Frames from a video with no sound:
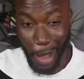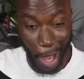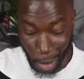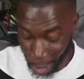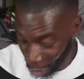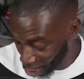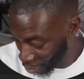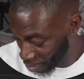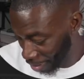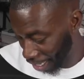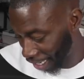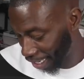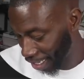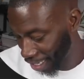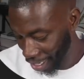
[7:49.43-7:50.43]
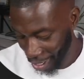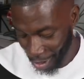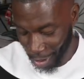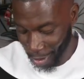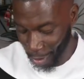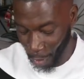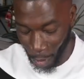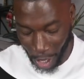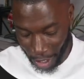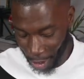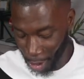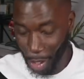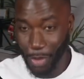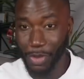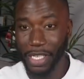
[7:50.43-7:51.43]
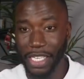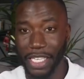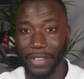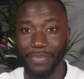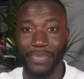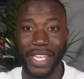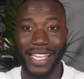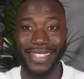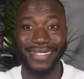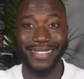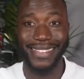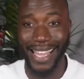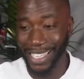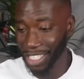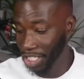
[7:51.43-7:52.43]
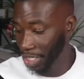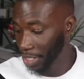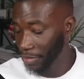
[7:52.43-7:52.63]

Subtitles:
my good mate, the one and only Deji.